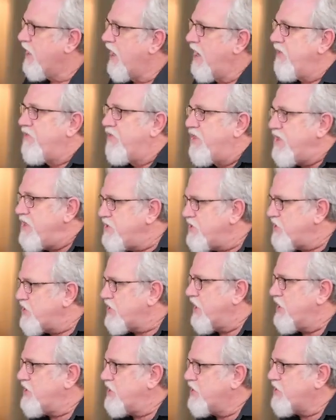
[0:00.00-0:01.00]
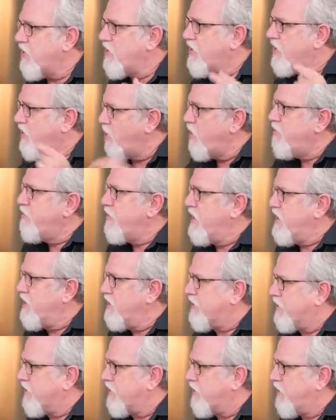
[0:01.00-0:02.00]
And these discussions are incorporated into
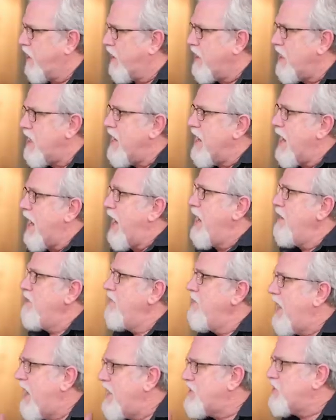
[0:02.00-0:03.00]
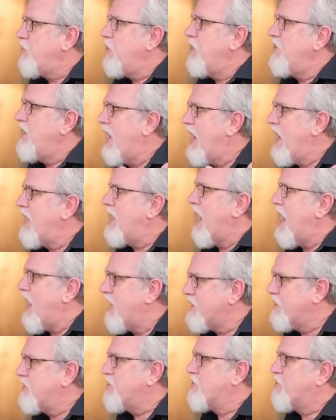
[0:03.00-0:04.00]
the Quran, and that's where they had
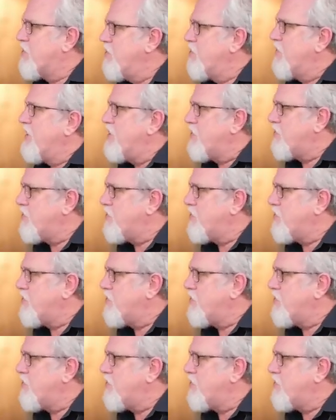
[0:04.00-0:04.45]
access to these